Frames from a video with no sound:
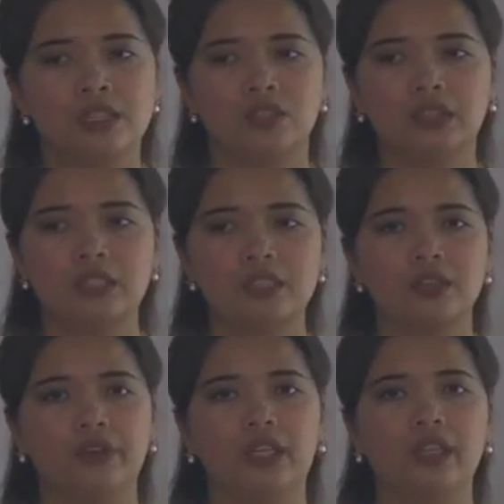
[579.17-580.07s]
So this is
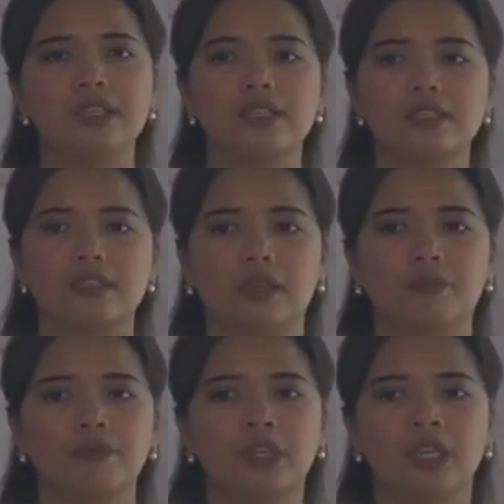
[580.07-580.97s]
the grading
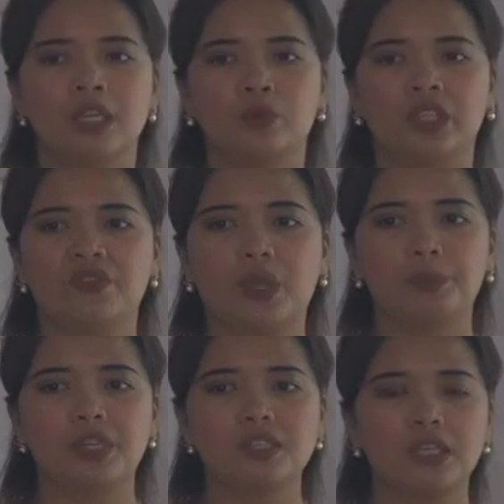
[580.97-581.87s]
system.
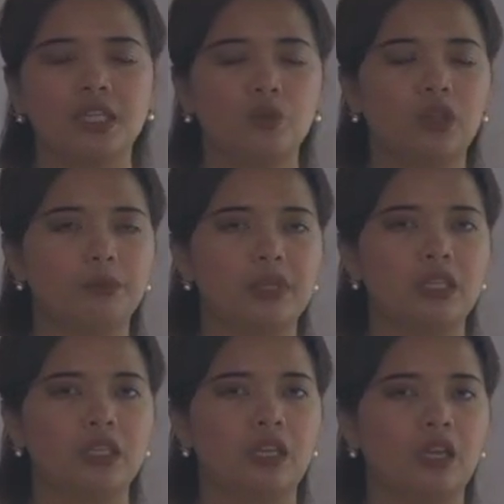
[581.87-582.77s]
25% will
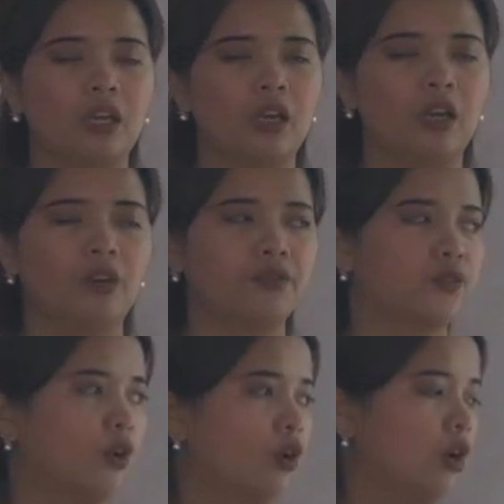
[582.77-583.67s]
be
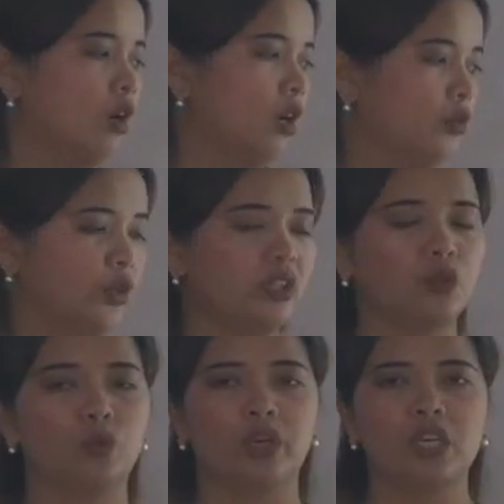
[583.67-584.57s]
for
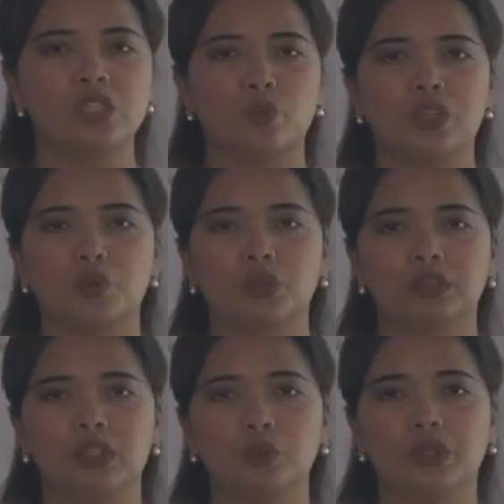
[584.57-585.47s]
written works, which
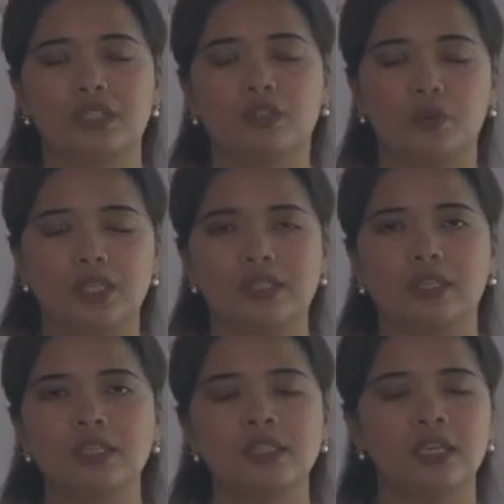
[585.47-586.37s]
will deal with
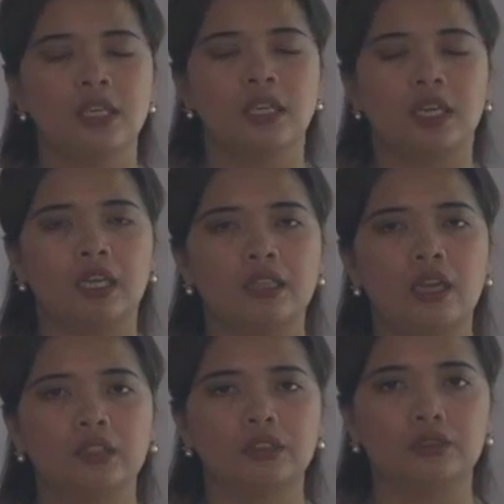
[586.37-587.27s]
quizzes and
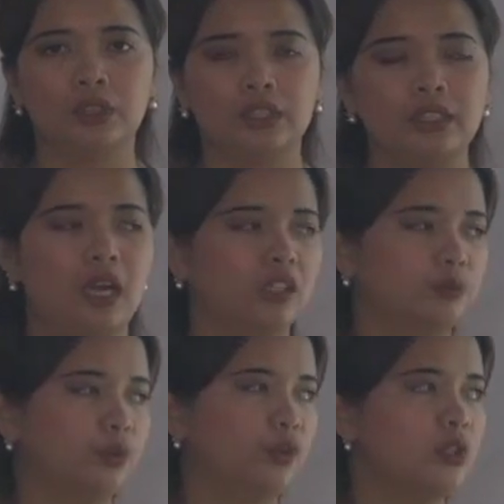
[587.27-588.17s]
other written
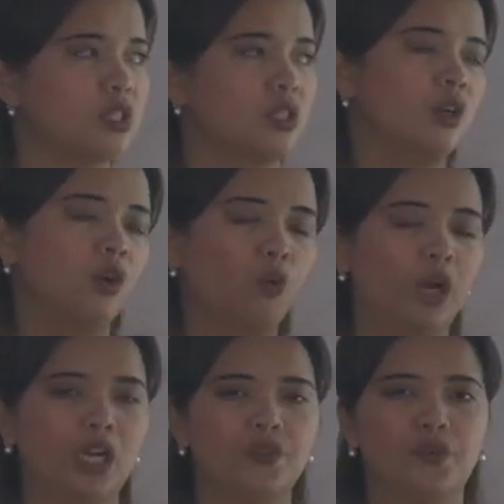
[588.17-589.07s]
outputs,
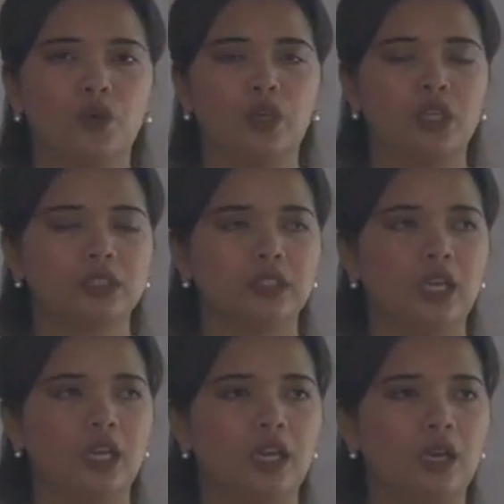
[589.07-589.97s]
while for
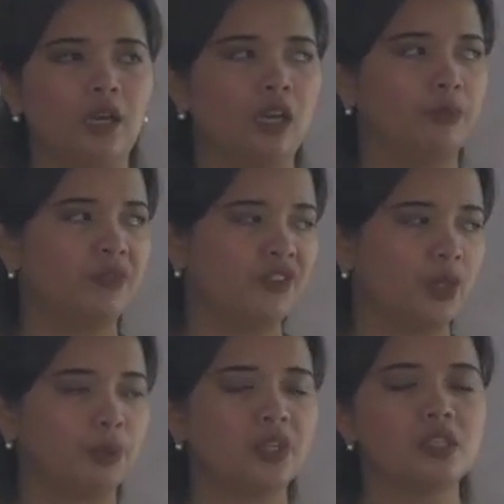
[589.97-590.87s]
the
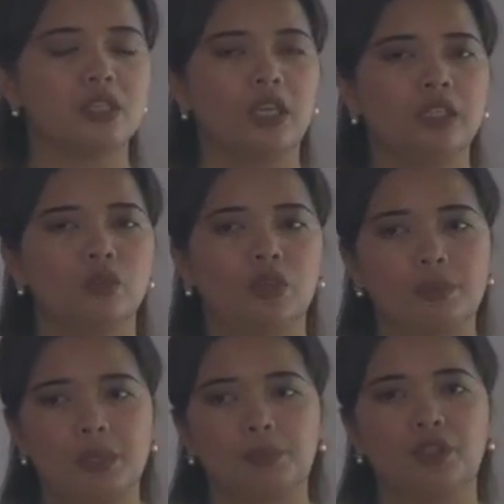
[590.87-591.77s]
50%
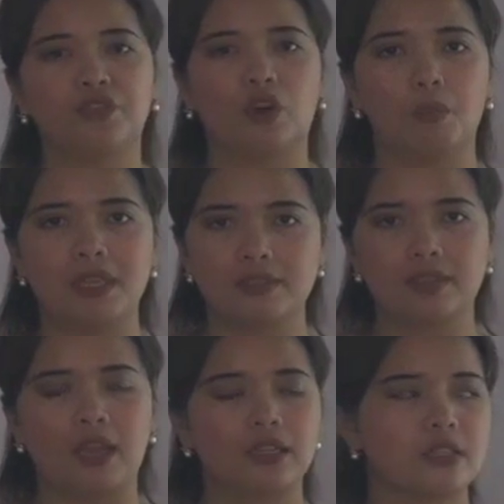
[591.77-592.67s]
will be performance
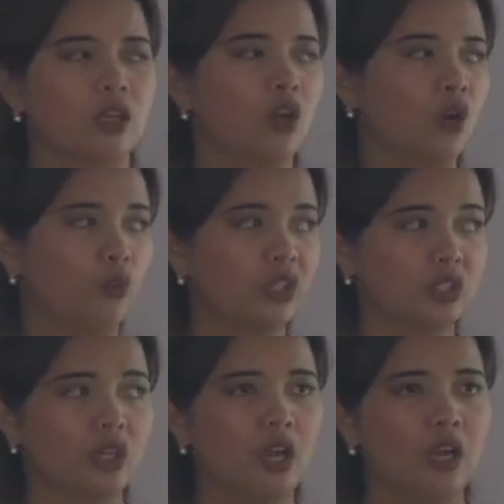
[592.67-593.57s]
tasks,
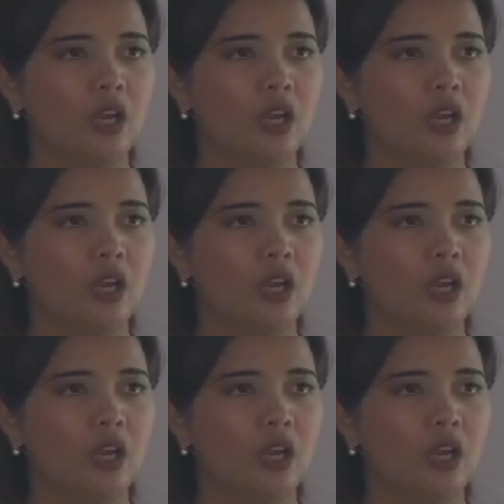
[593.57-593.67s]
which